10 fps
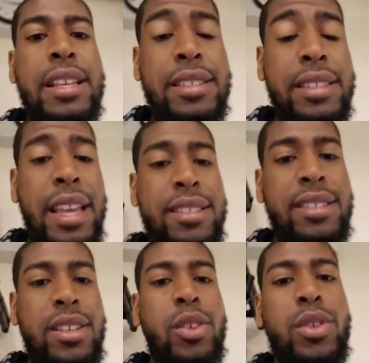
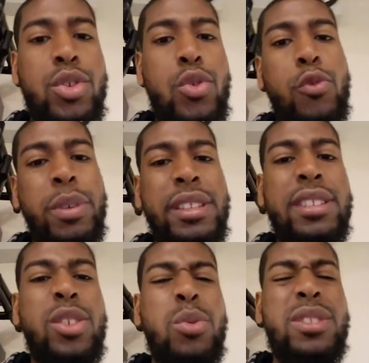Stats tell the truth, but they
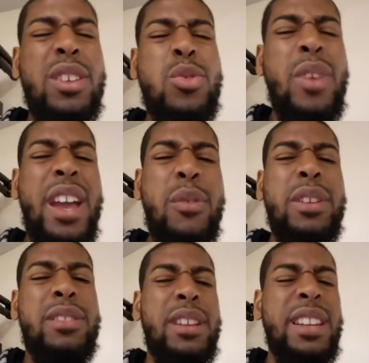don't tell you
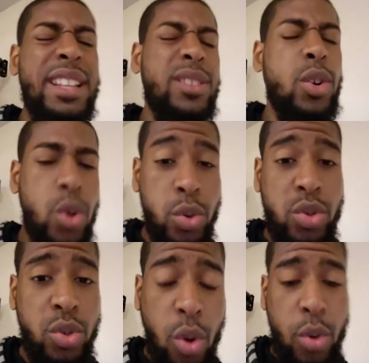everything, not the whole
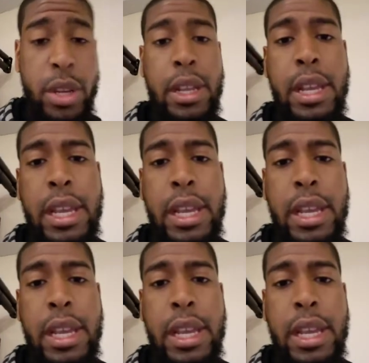story.